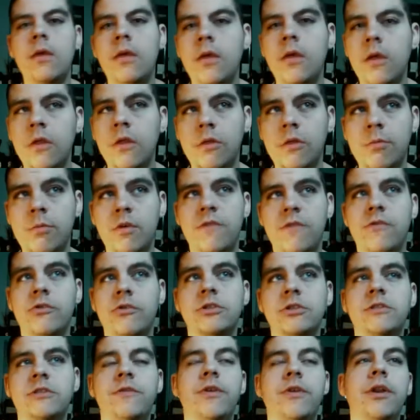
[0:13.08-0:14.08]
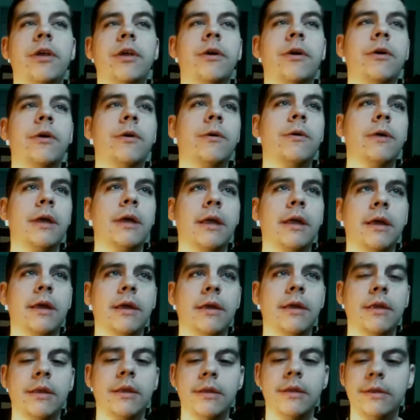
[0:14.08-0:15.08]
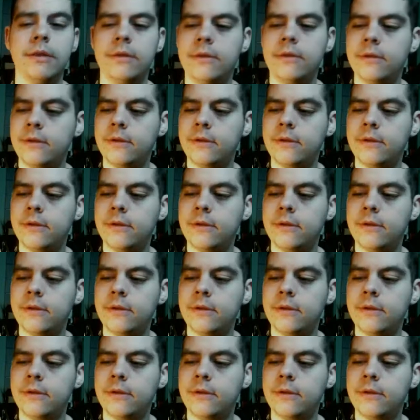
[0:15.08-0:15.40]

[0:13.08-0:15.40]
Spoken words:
it's my first video, and